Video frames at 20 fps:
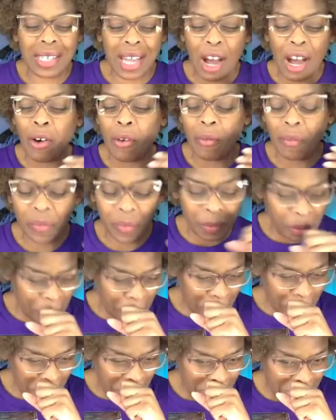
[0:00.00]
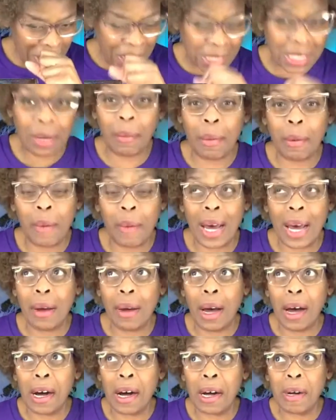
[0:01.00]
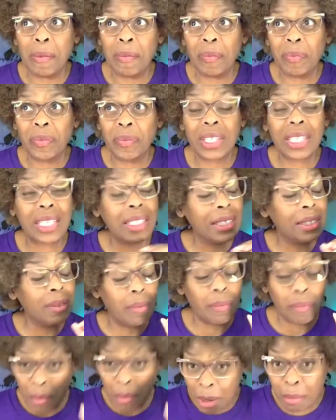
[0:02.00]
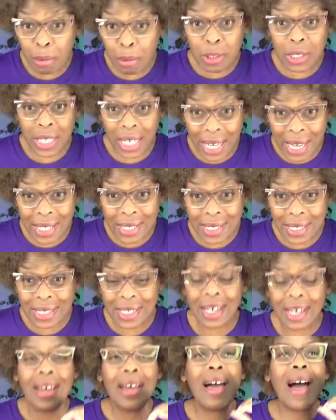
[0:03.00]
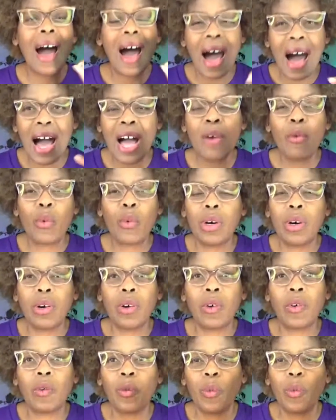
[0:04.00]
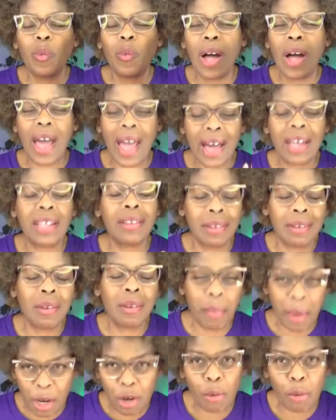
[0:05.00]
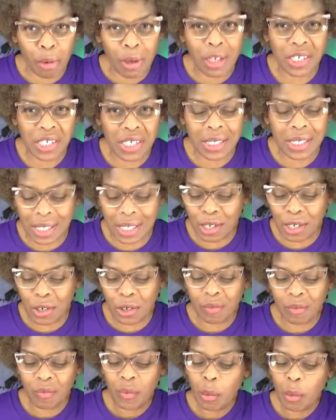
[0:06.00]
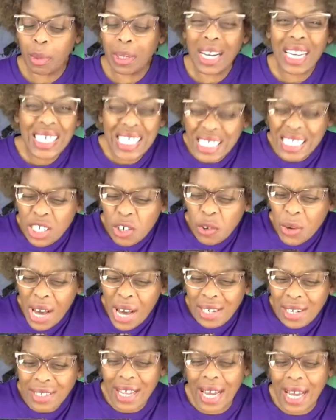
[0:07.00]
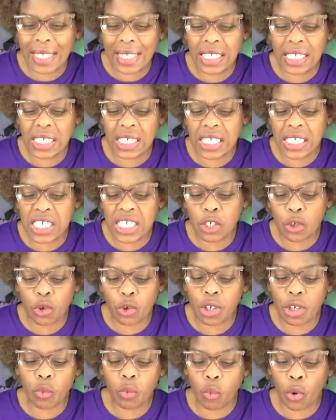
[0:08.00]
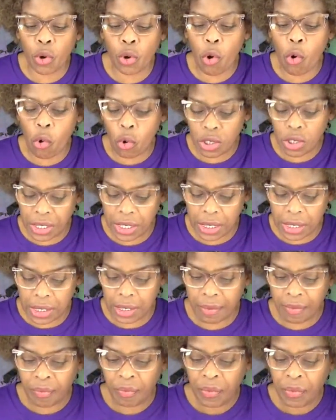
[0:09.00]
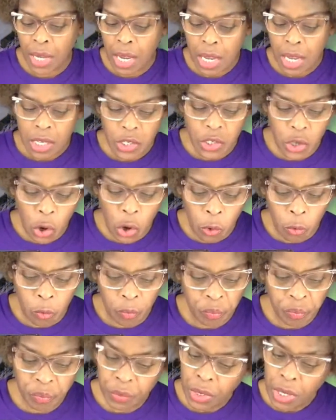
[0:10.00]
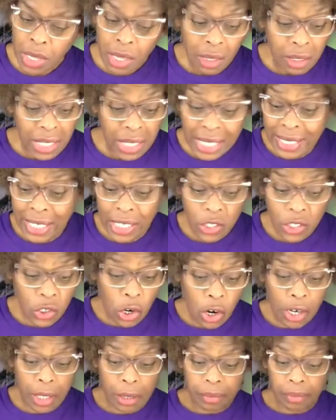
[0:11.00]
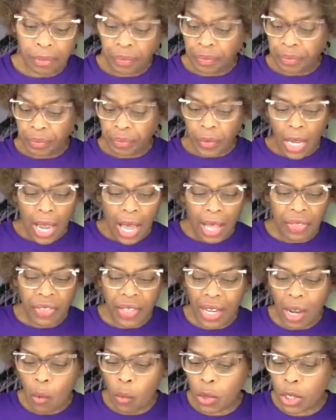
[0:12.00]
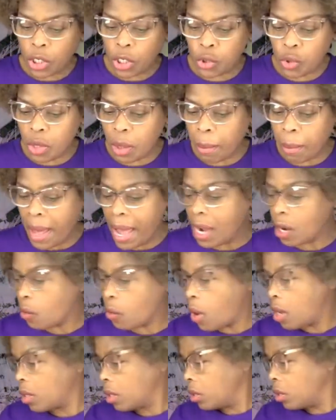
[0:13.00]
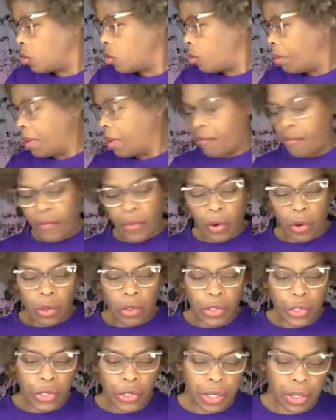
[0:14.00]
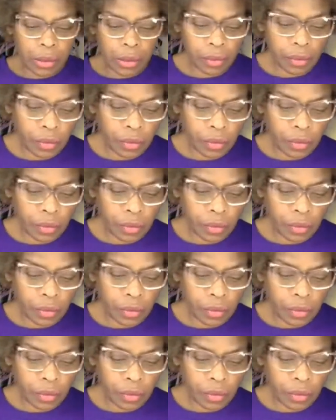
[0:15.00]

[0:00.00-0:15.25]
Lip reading: Now, some of my members kits, I will add the better brushes in there. But I still kind of like these because these are good workhorses. So let's get started. I think I want to do the background a little bit first.